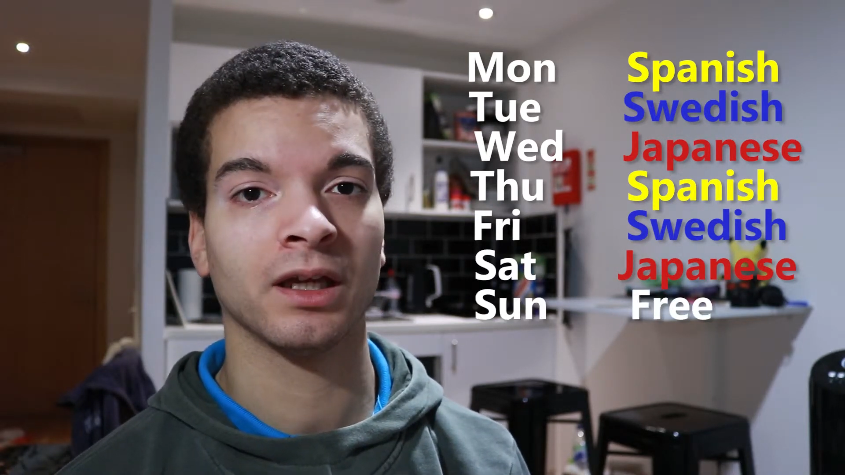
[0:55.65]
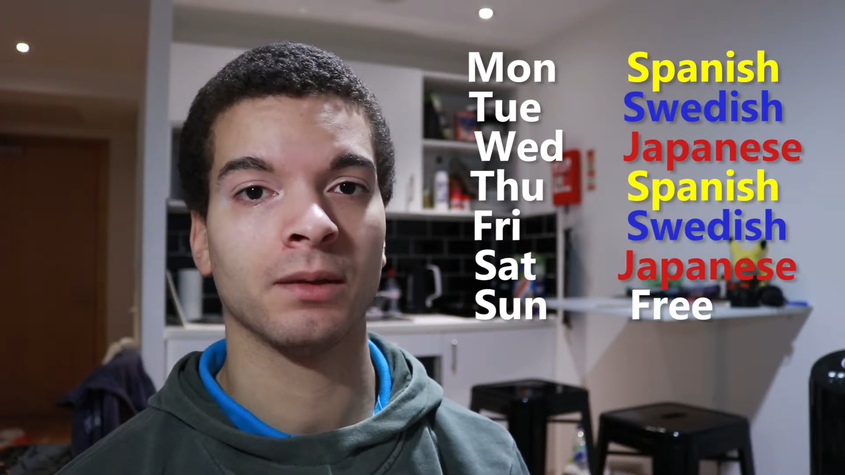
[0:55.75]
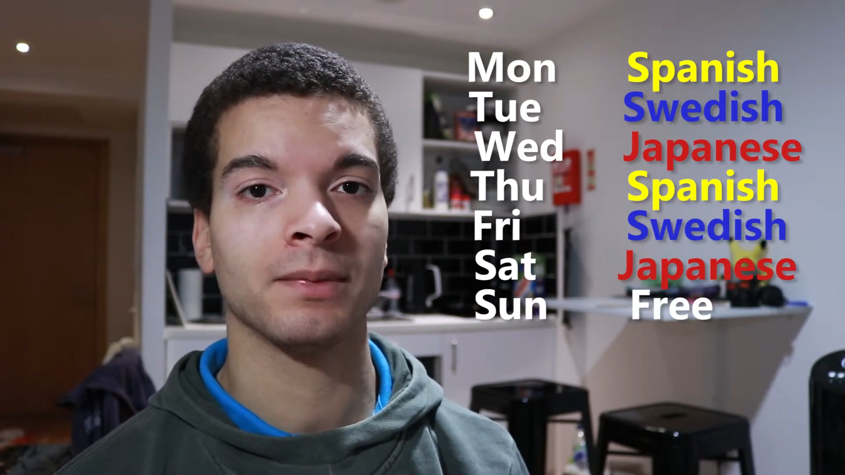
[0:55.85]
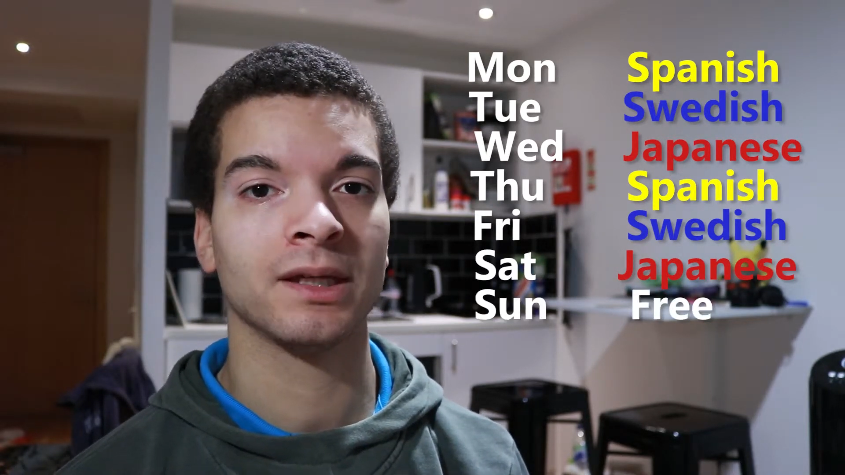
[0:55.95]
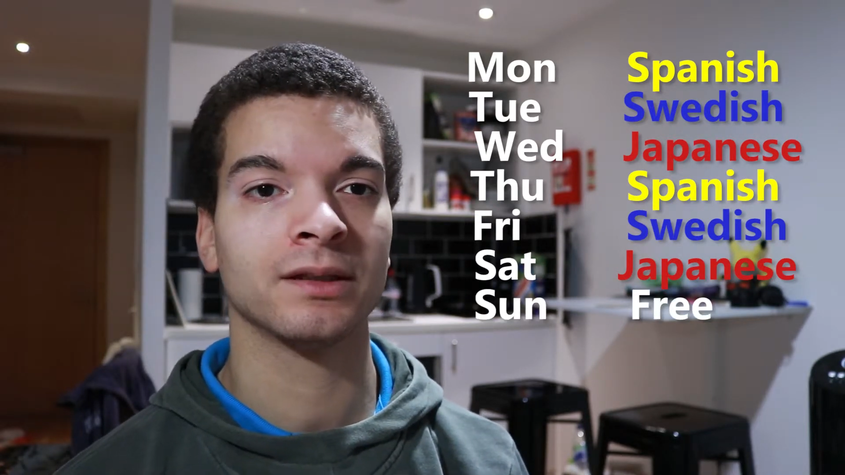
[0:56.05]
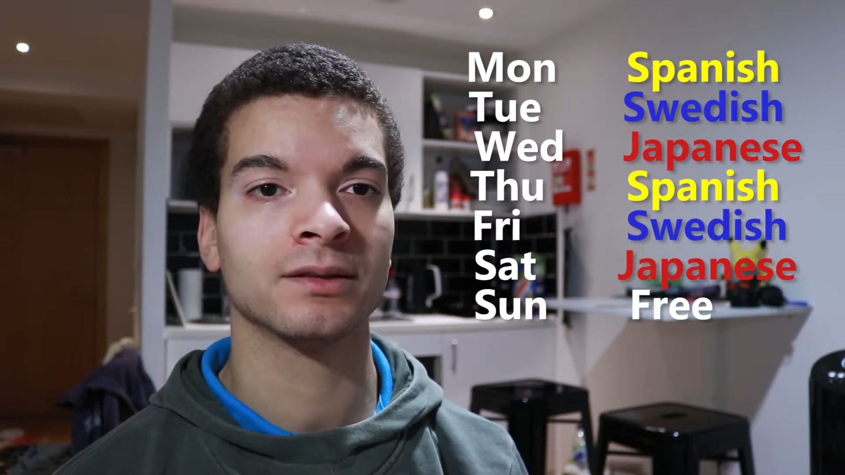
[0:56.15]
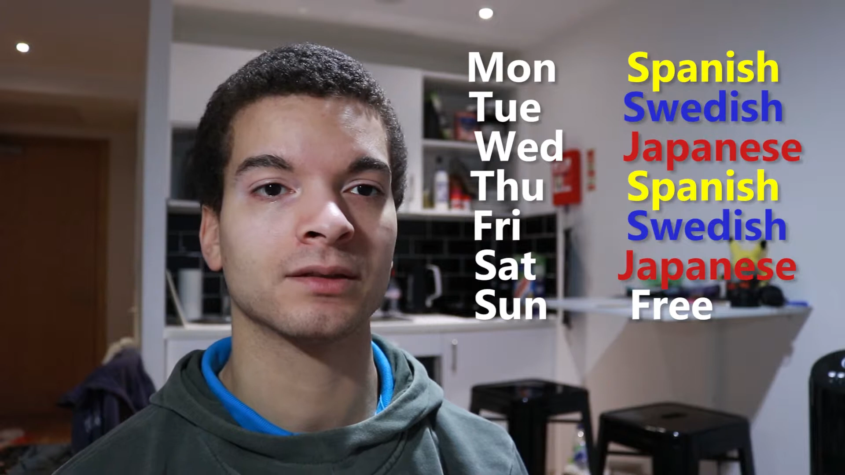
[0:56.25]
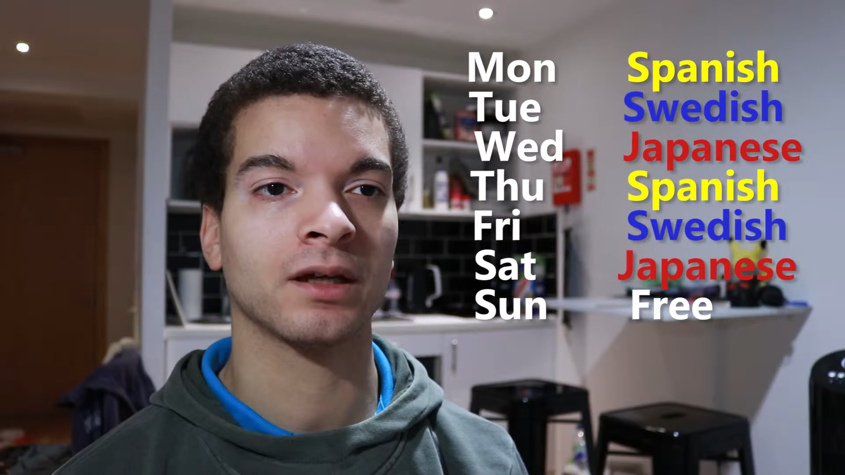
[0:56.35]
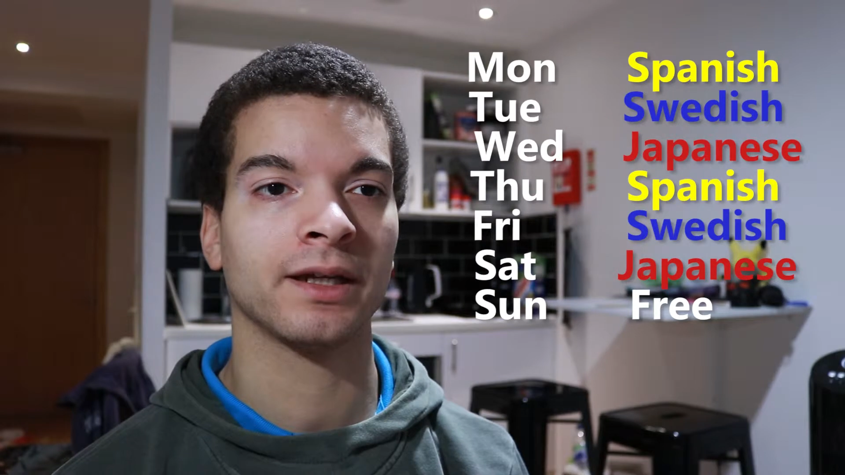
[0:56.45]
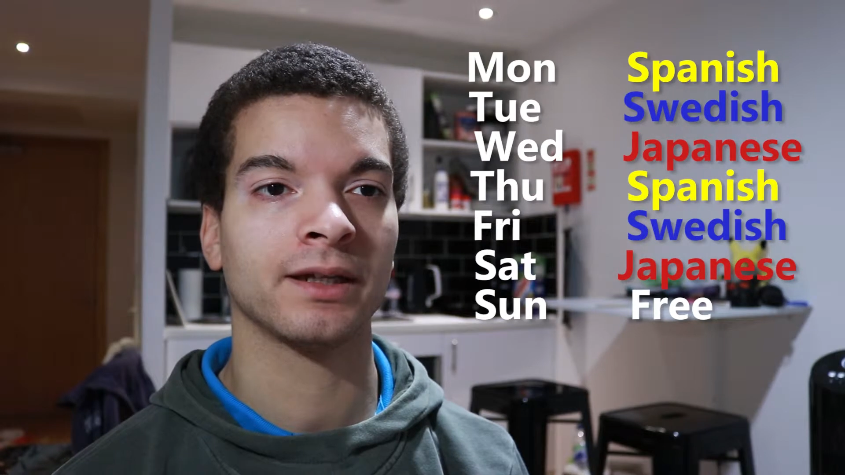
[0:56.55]
It
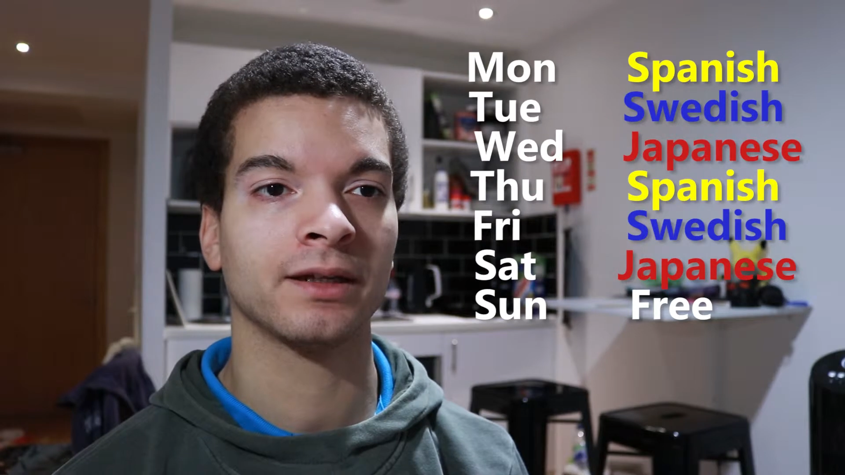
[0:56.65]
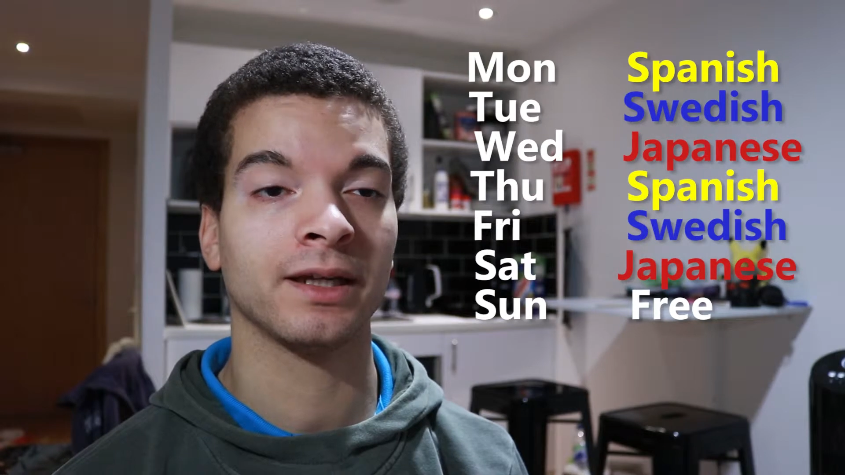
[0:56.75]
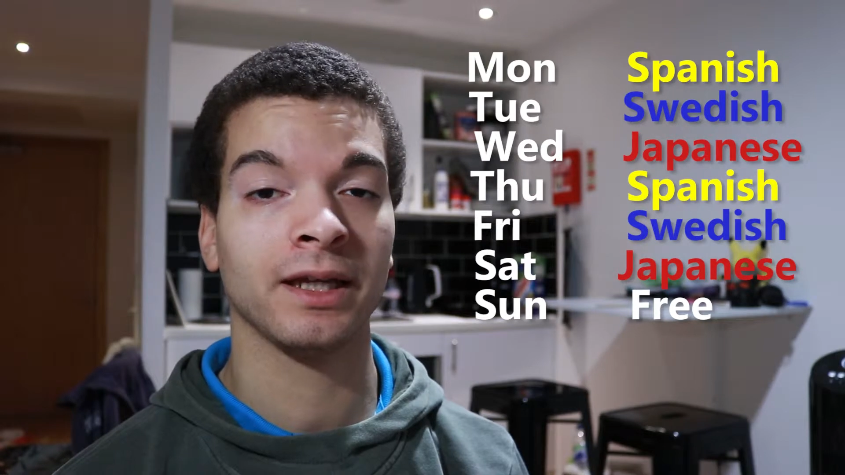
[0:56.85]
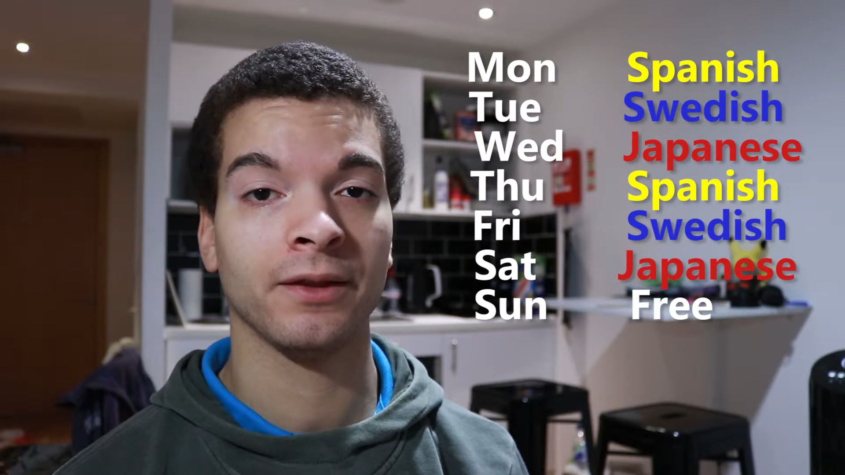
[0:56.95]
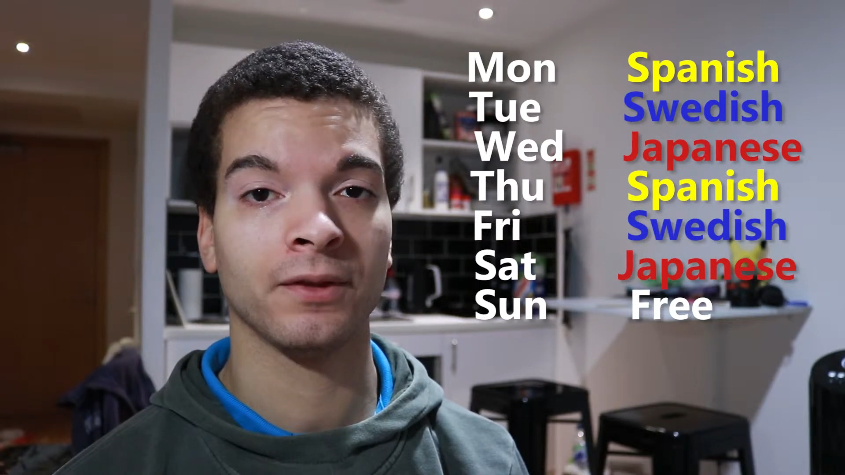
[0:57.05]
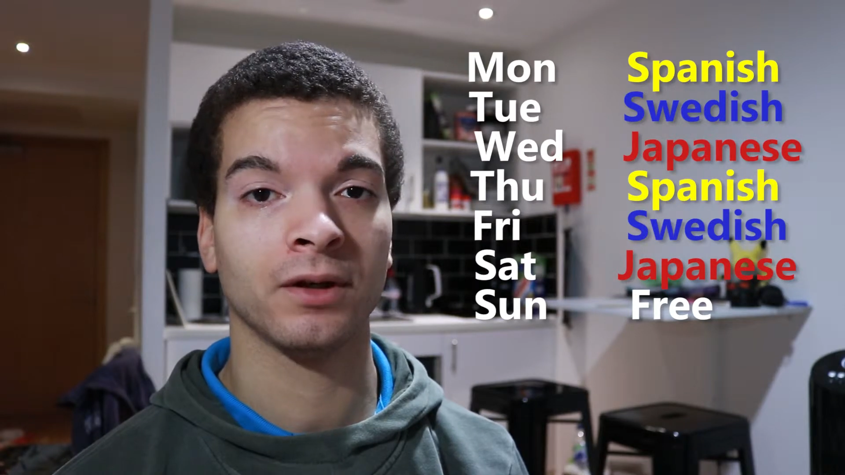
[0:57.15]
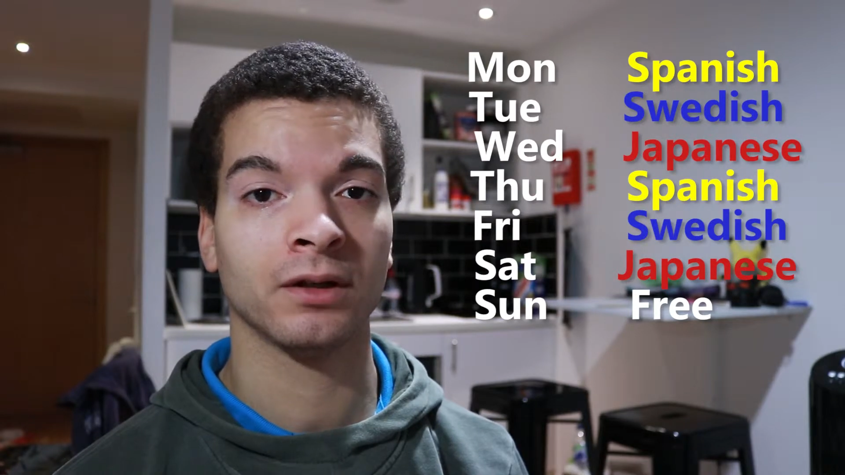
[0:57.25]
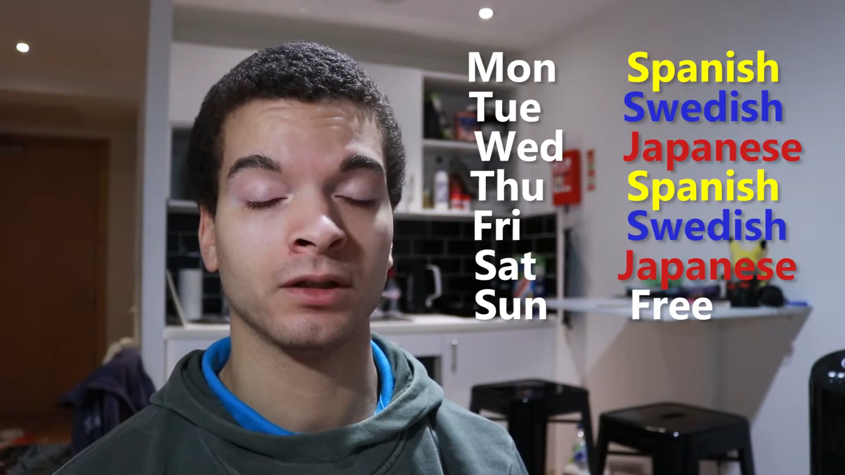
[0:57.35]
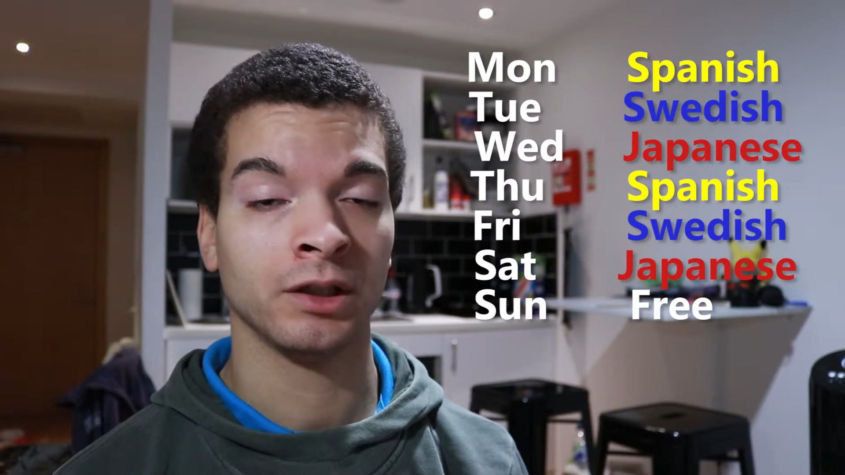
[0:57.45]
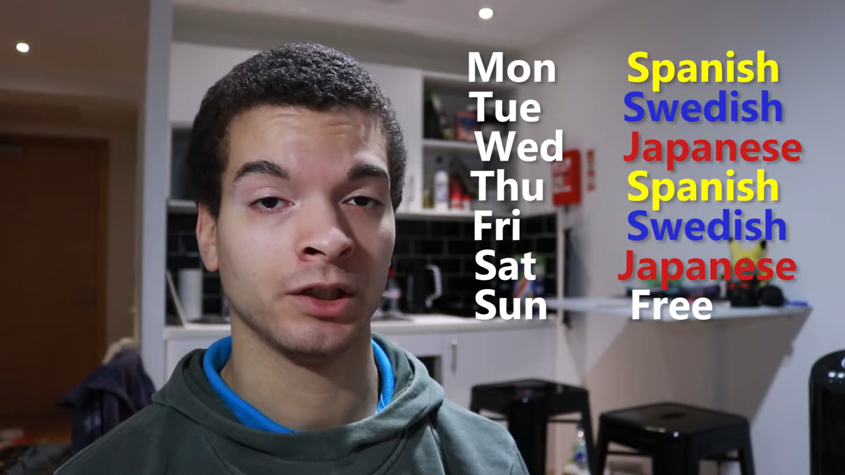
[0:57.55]
means I can either